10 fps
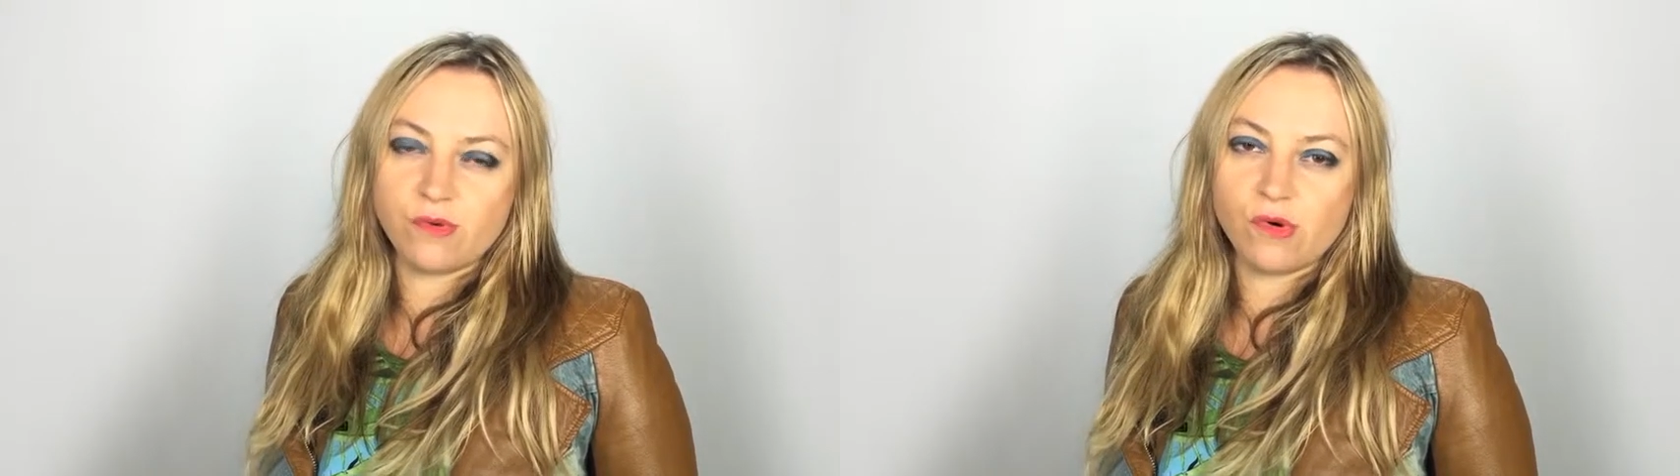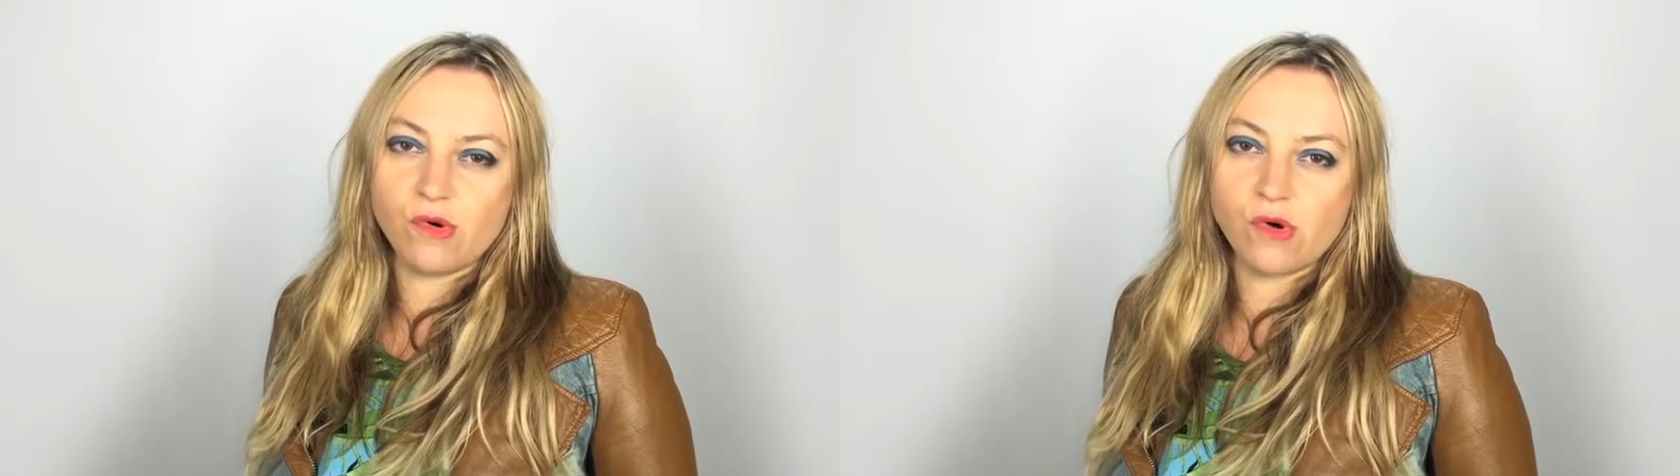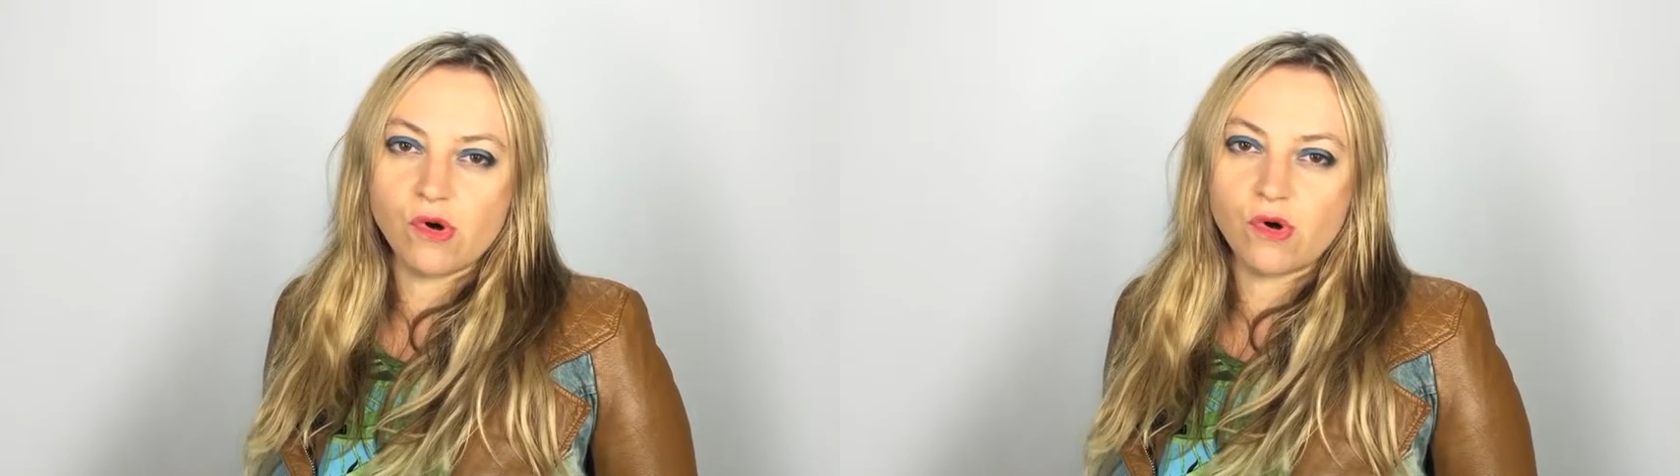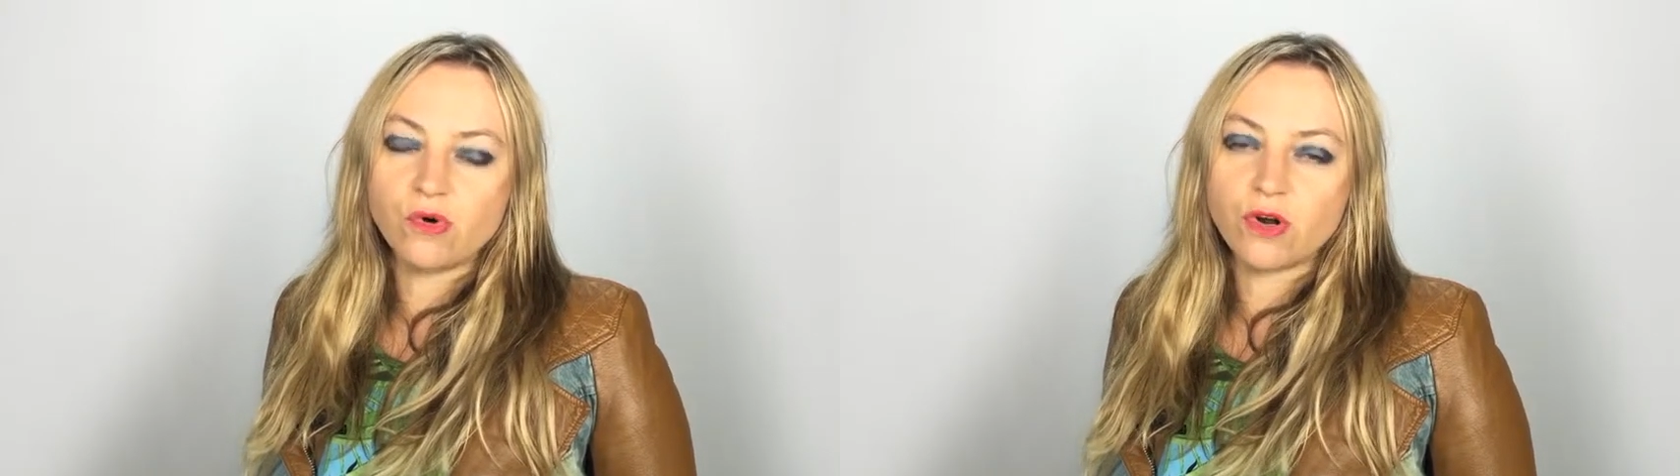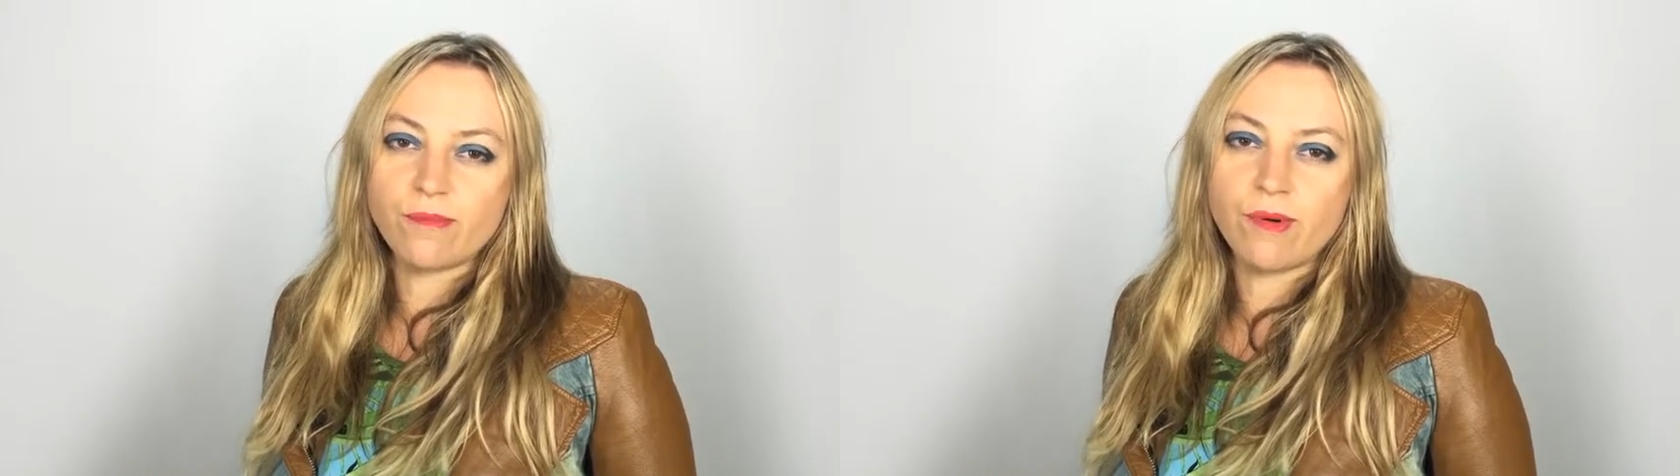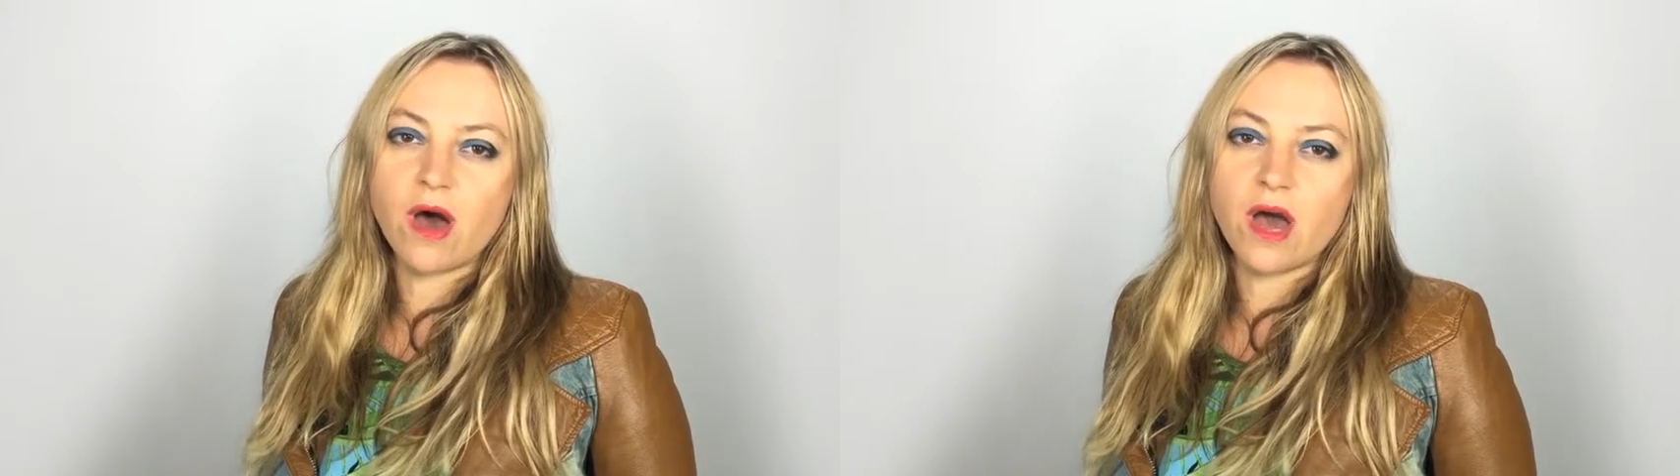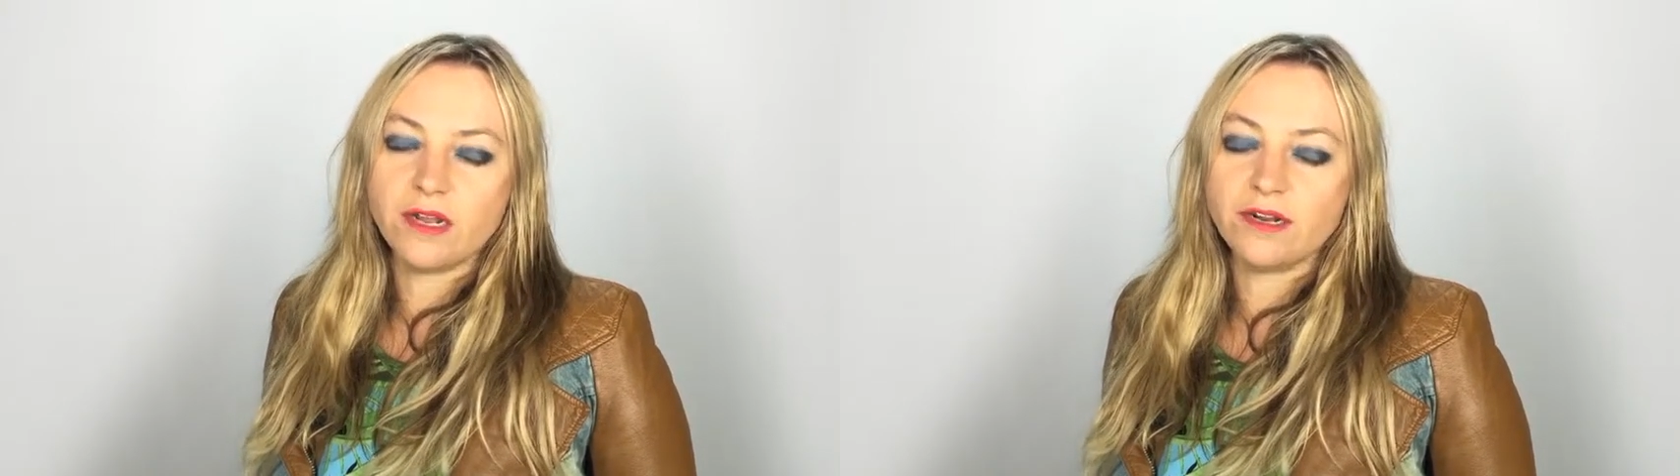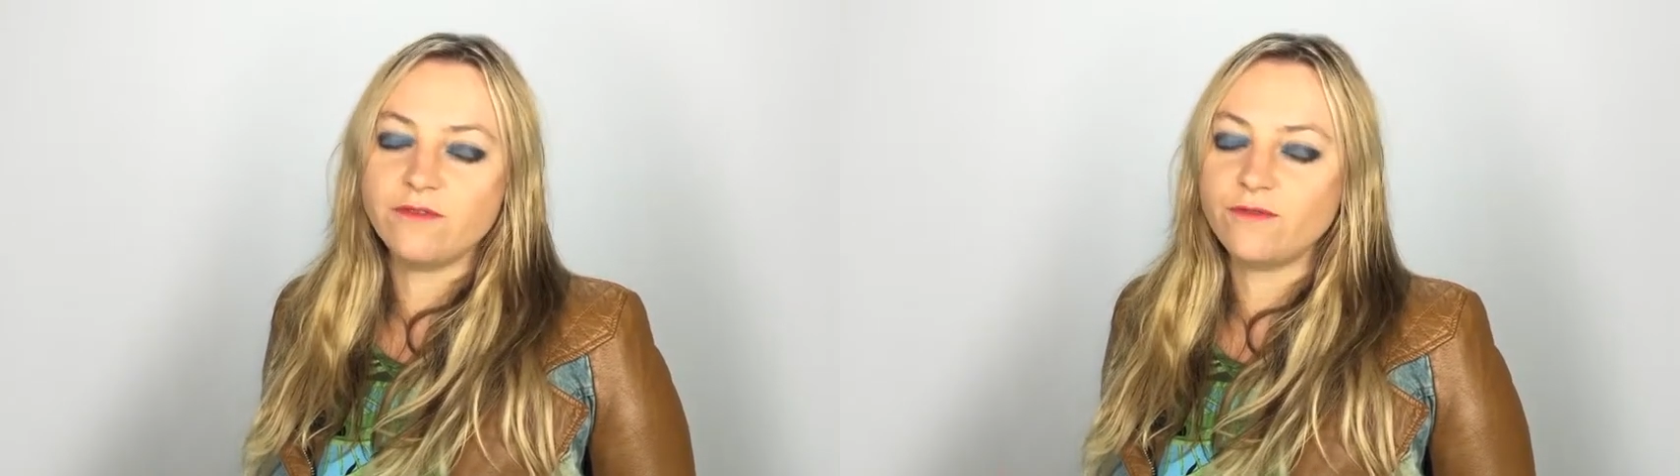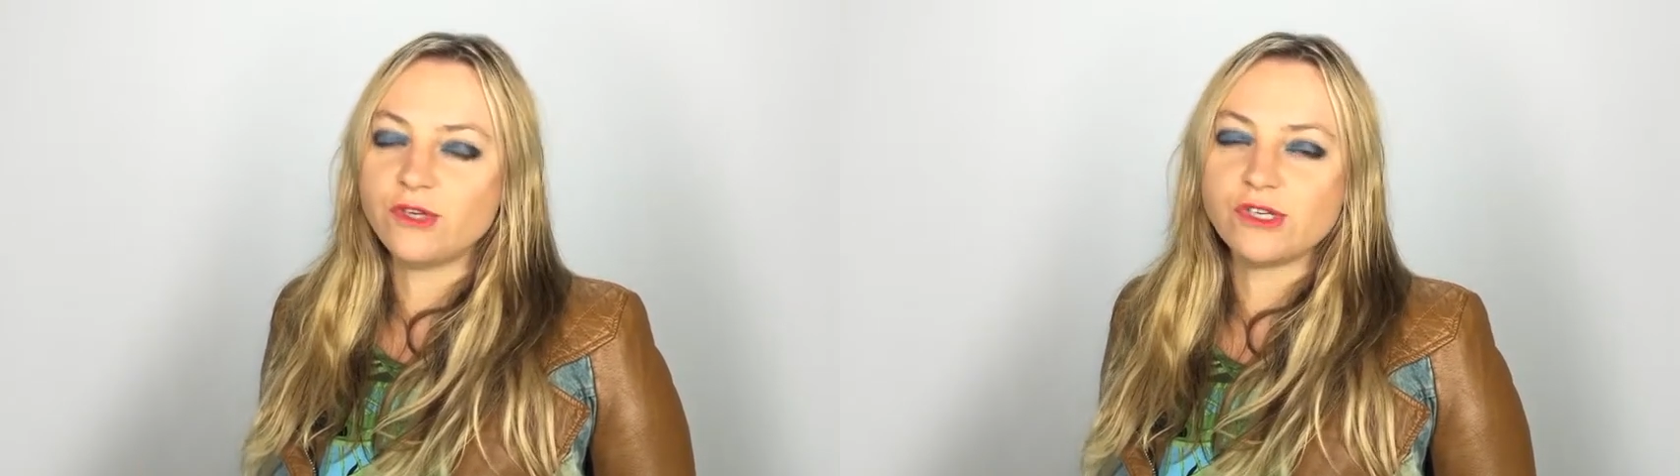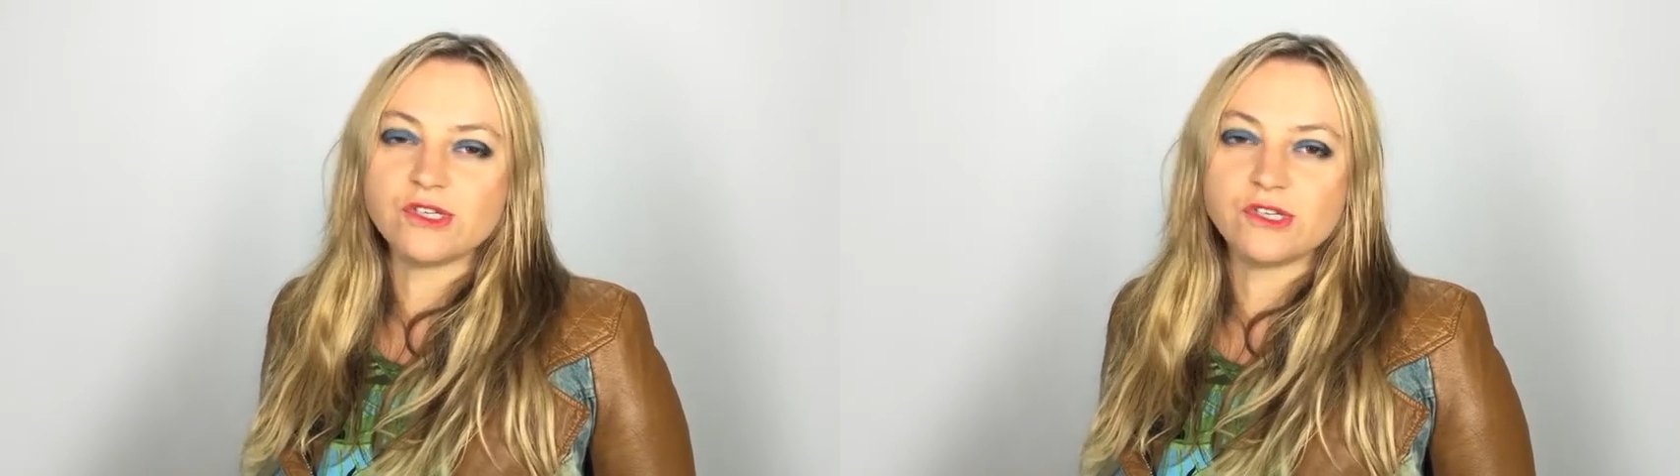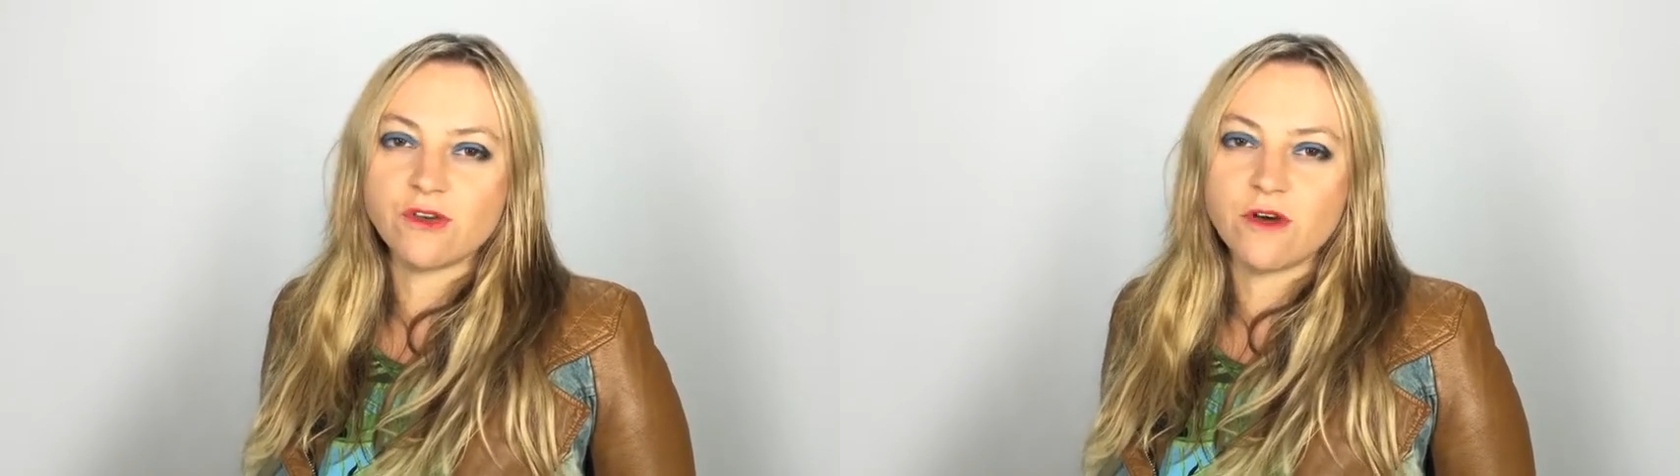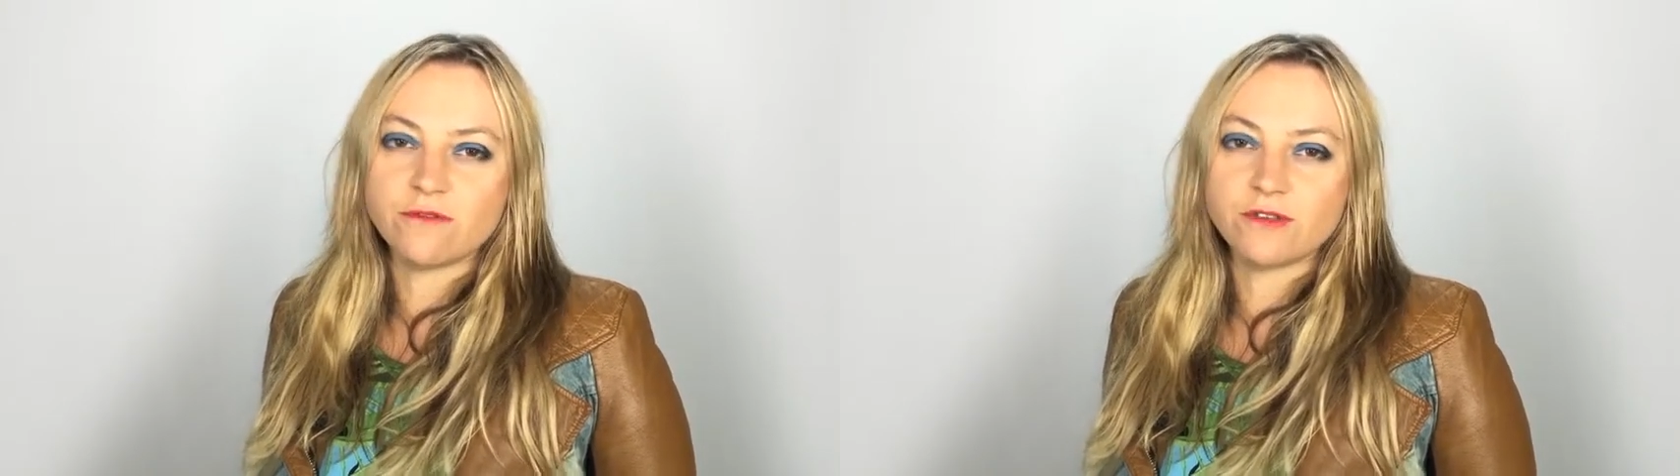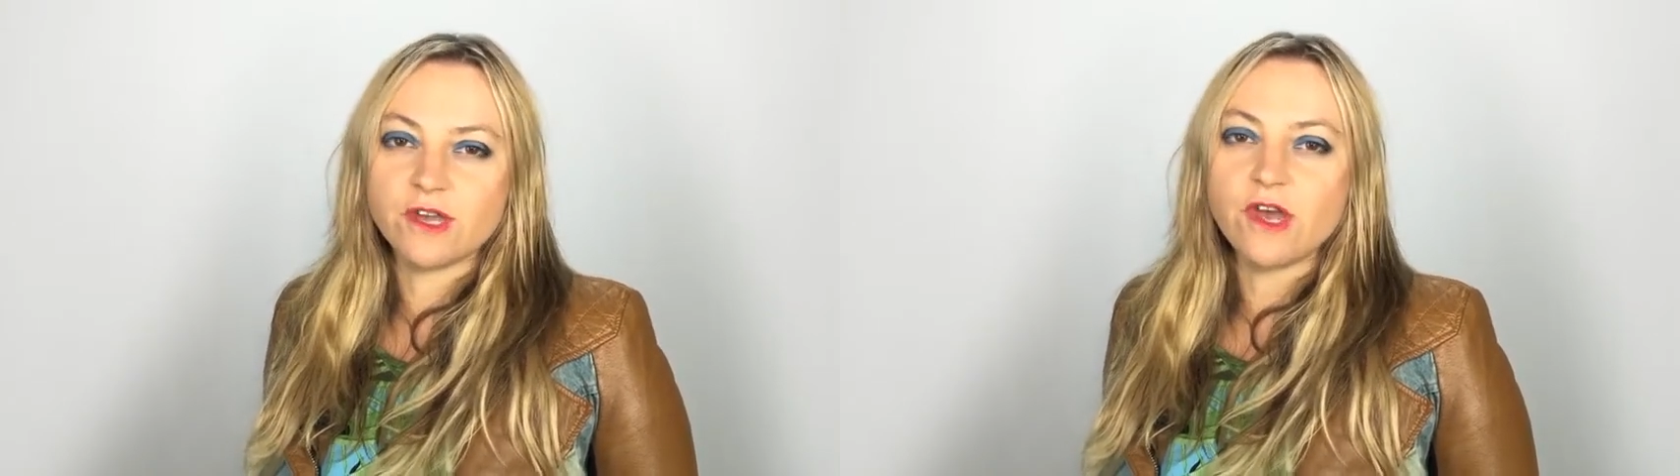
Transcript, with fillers: or Autopilot, Infusionsoft.